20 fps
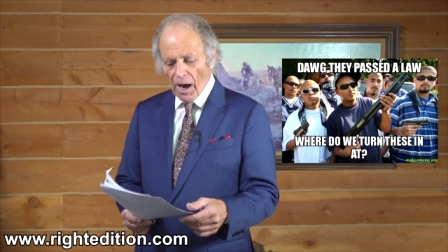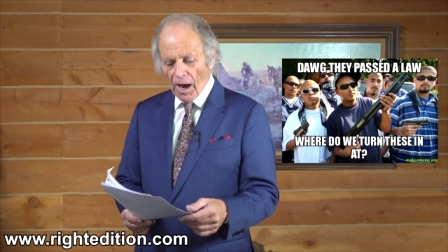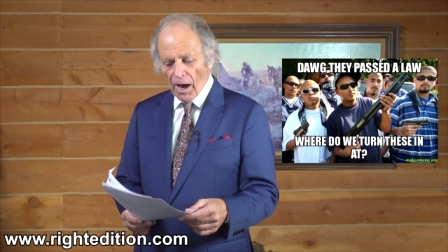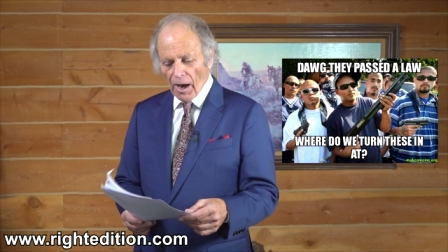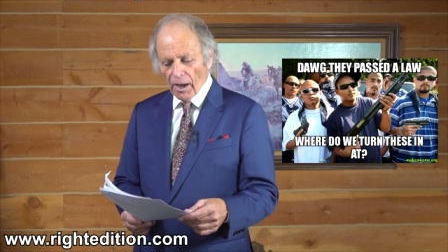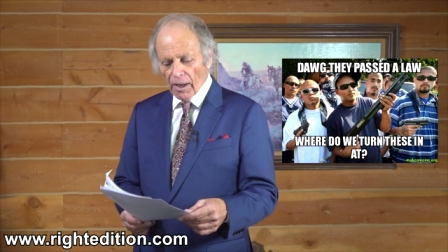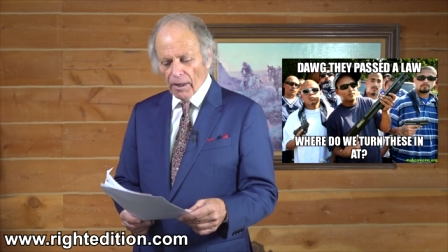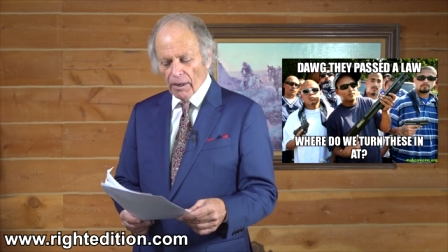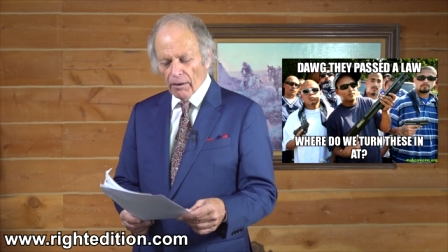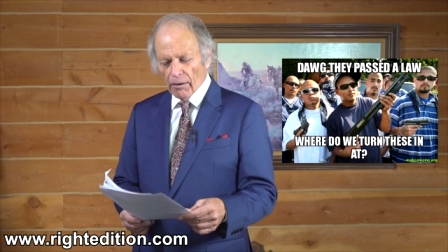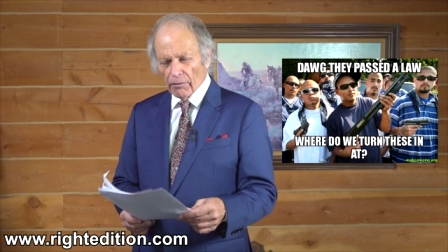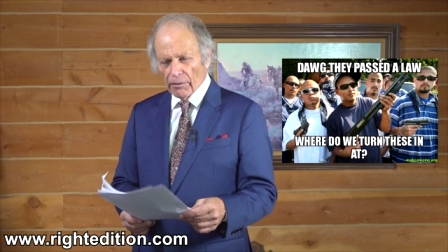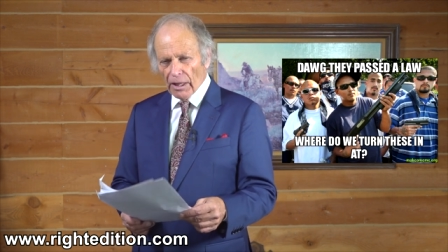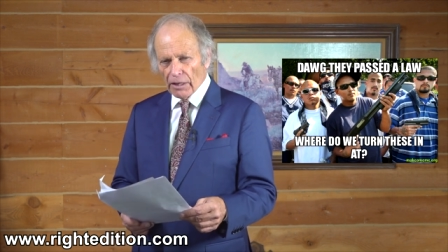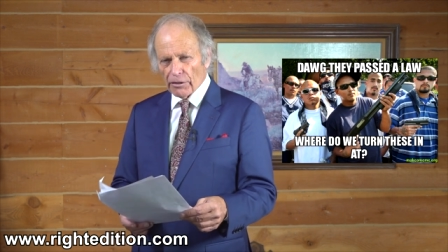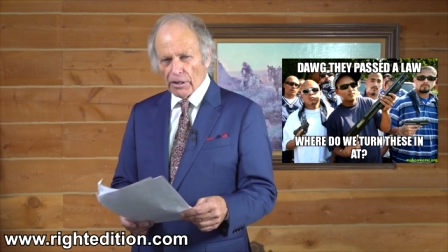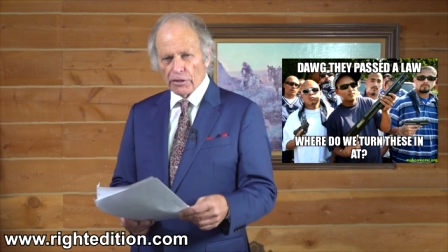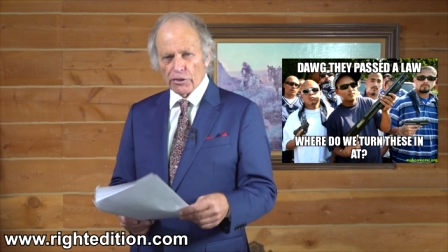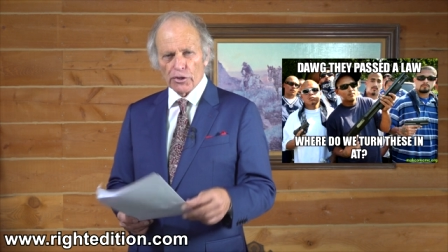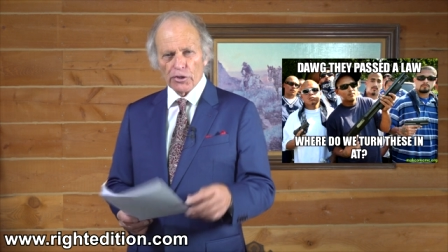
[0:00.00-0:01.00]
Uh, you know,
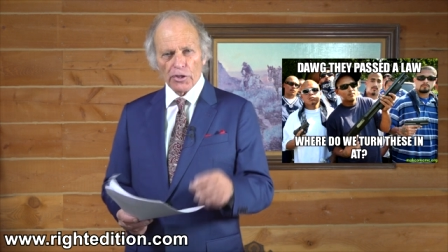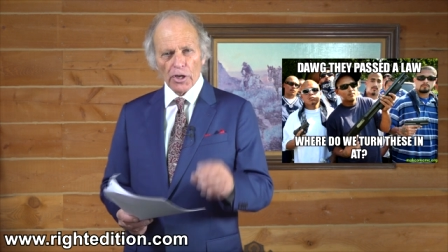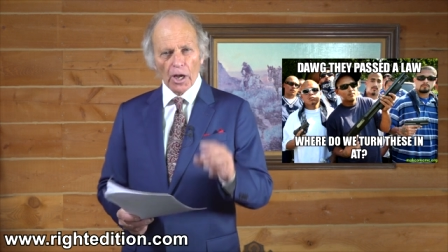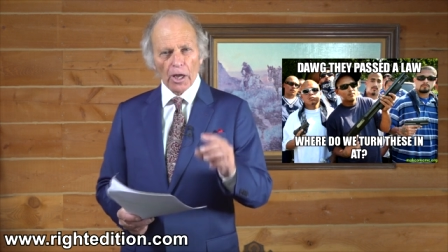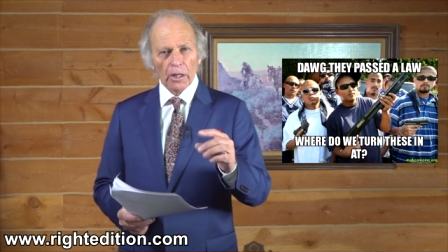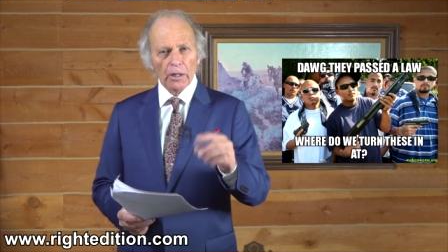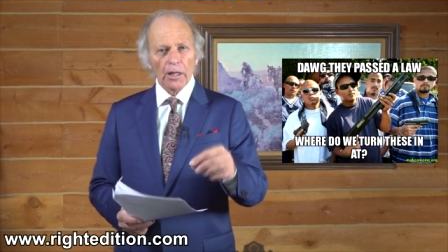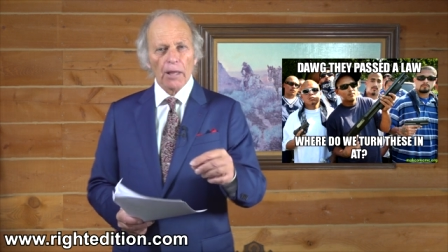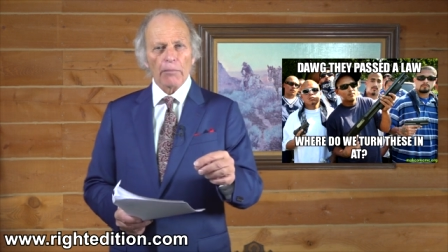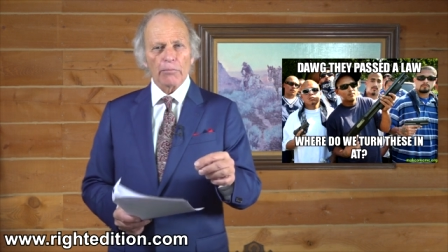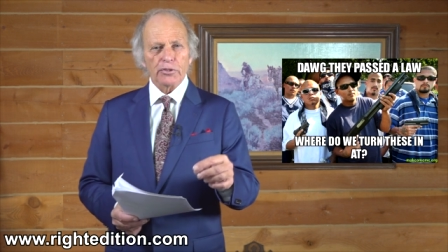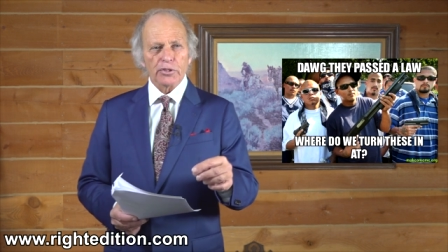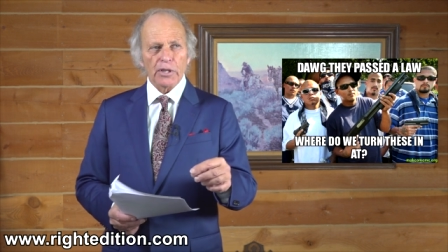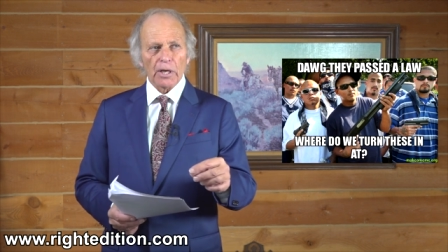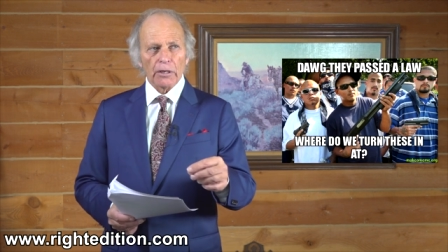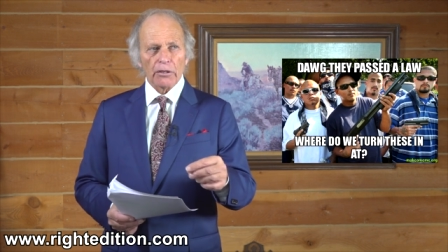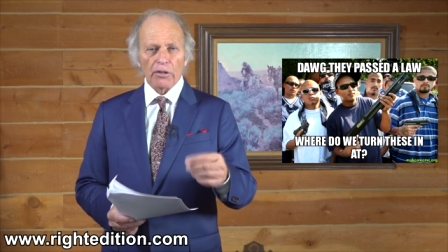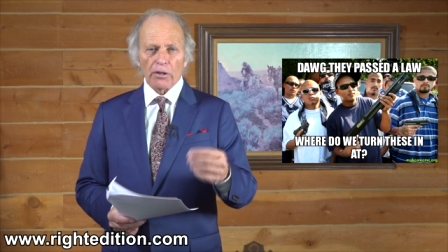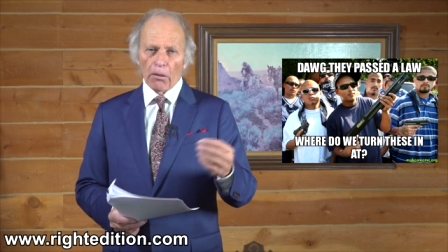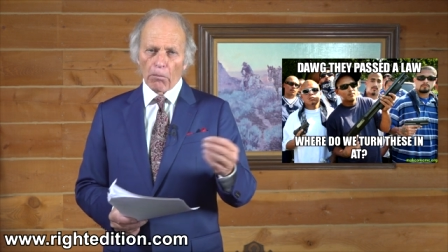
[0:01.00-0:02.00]
that, that's just a glimpse
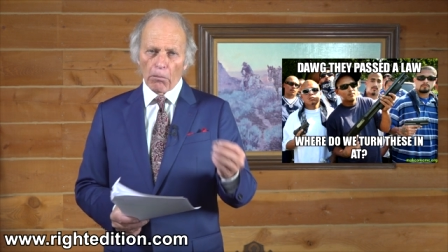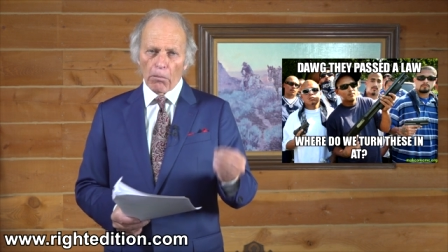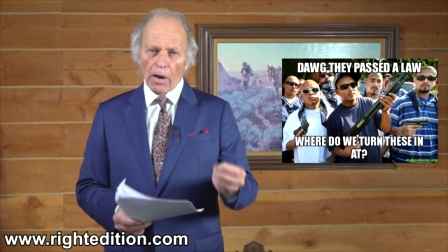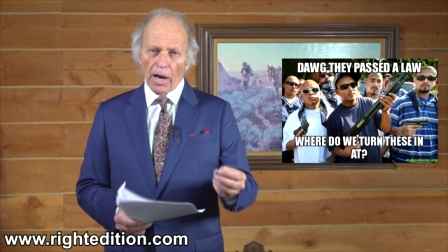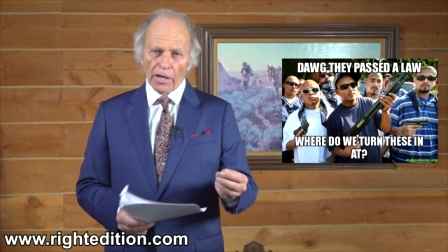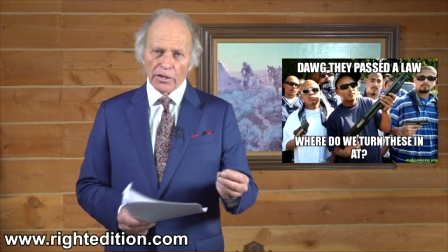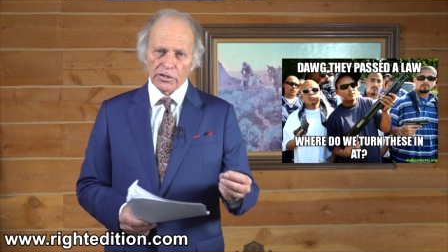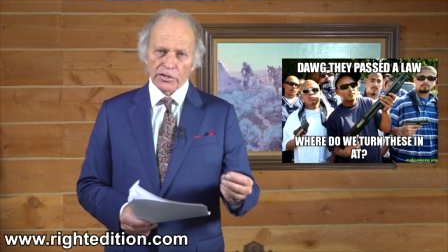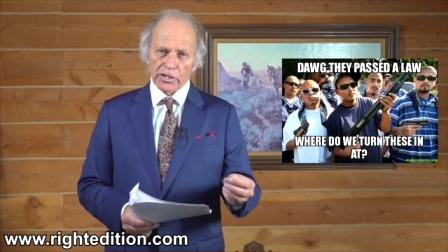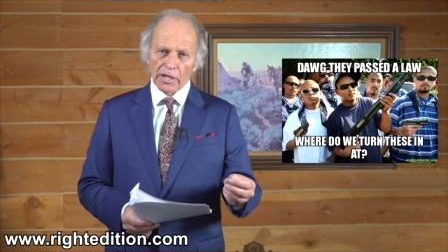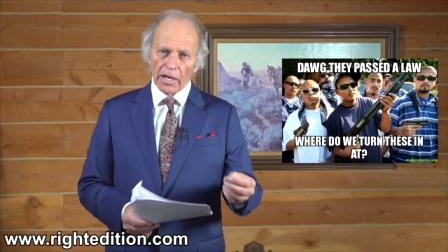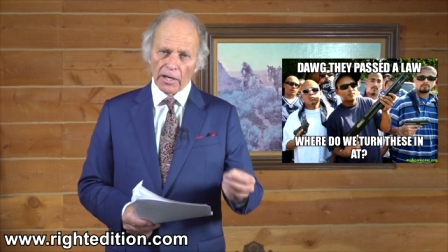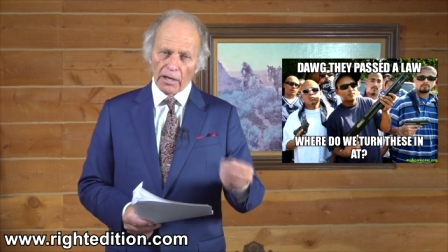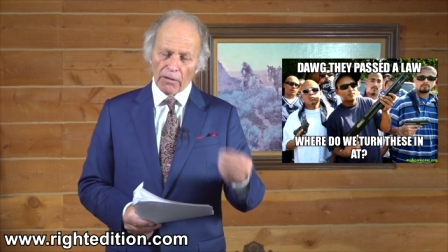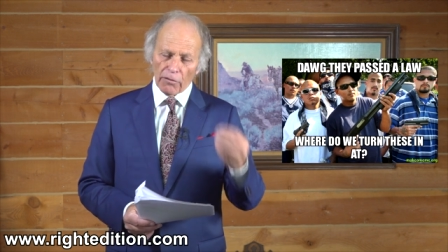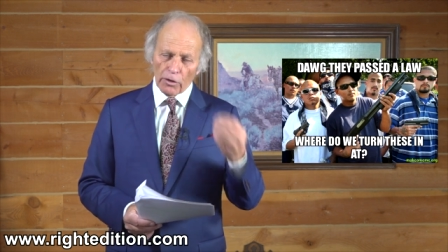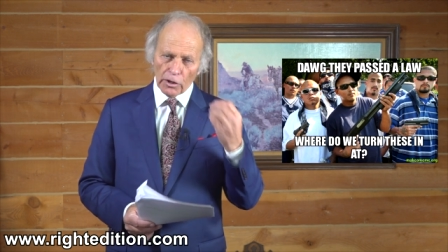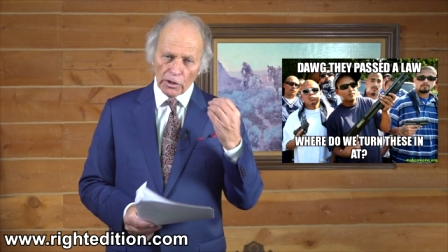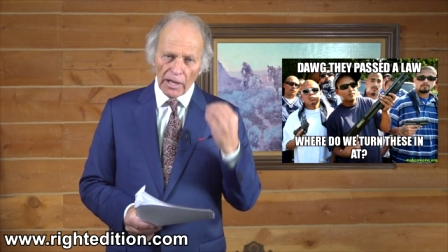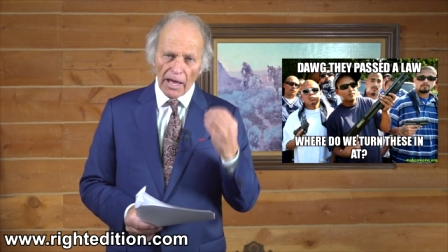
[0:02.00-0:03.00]
into the mindset
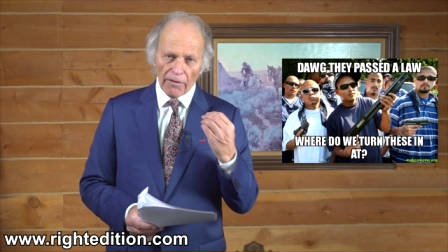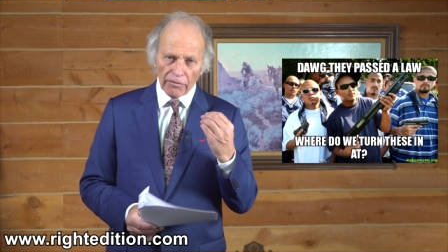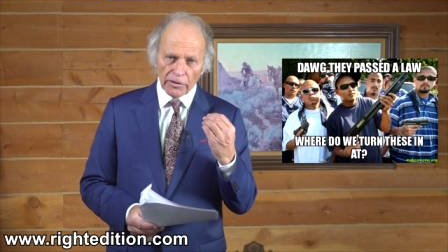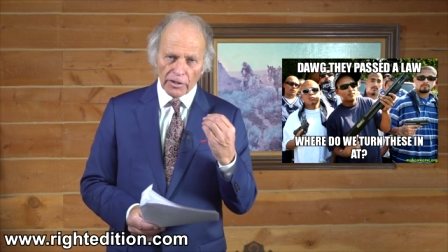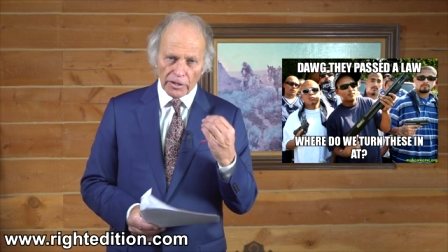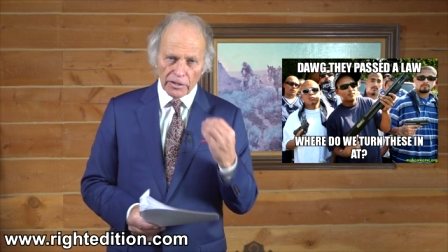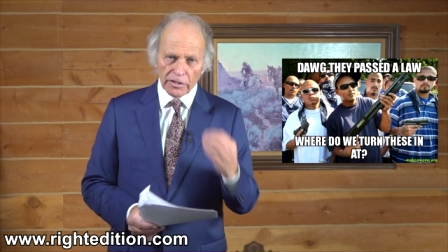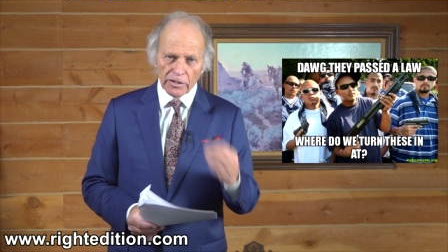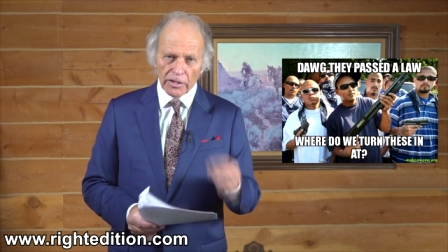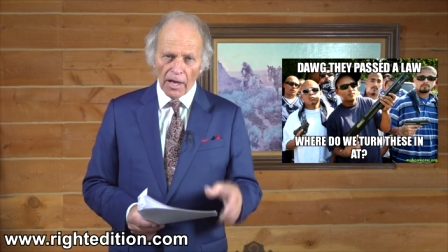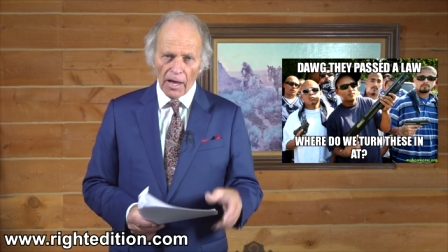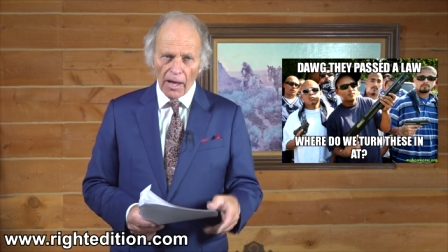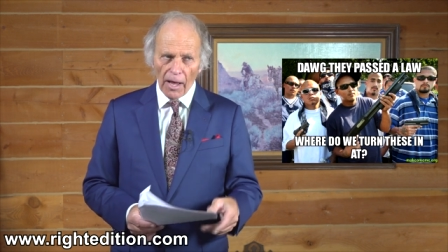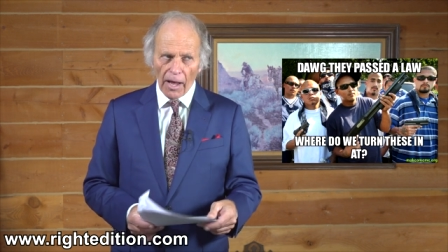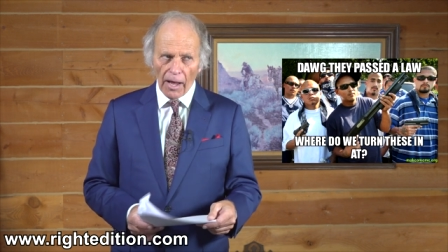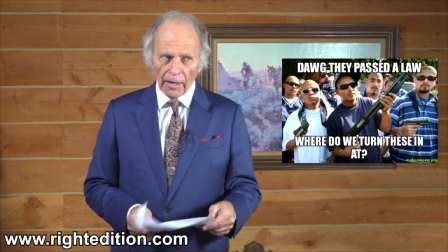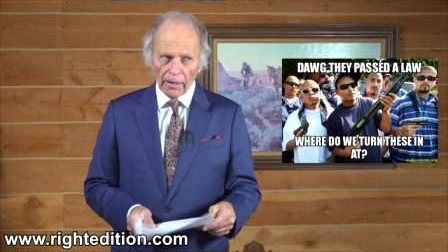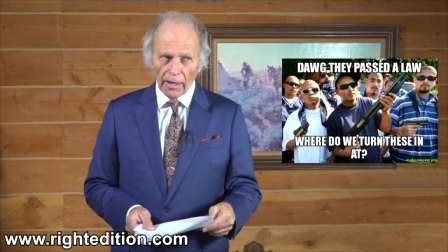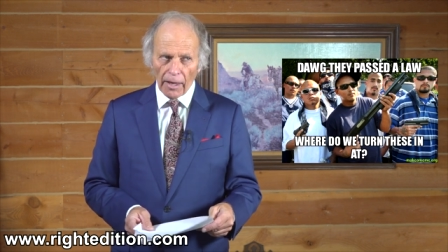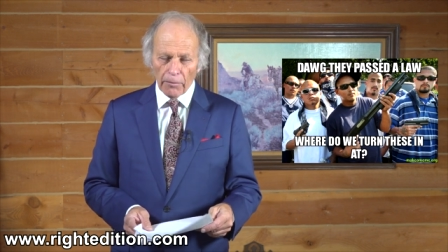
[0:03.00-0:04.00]
of a leftist.
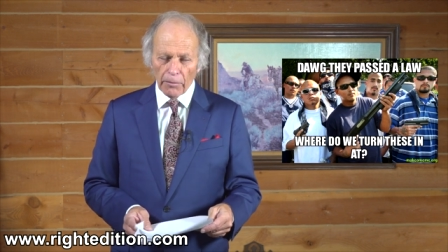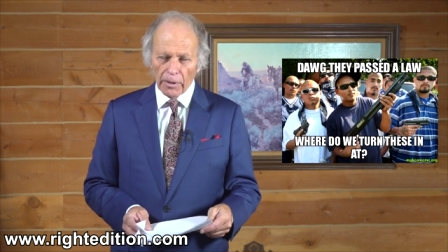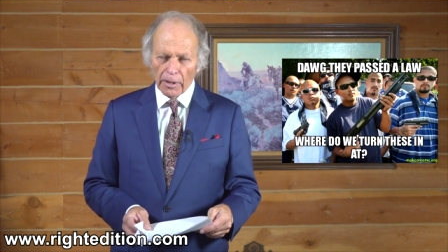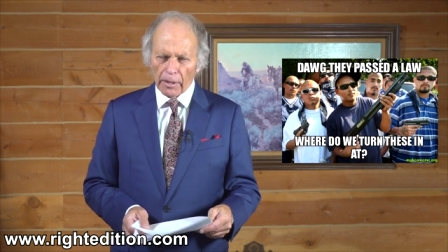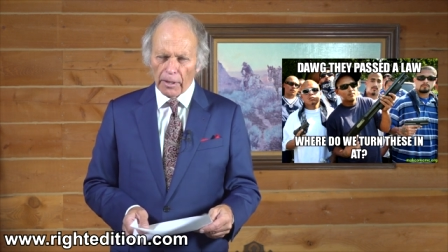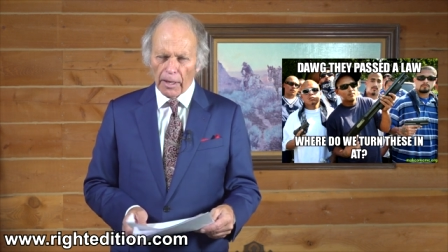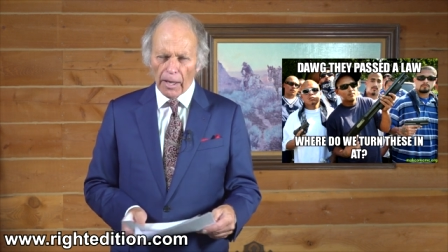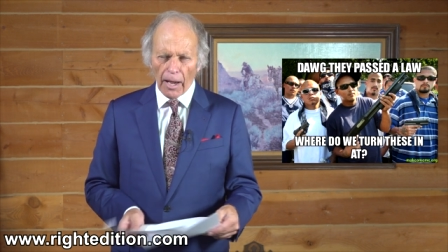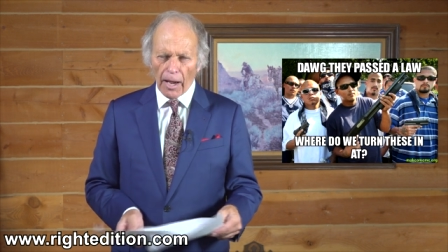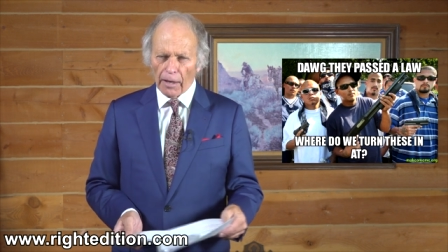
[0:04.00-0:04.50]
I, I mean,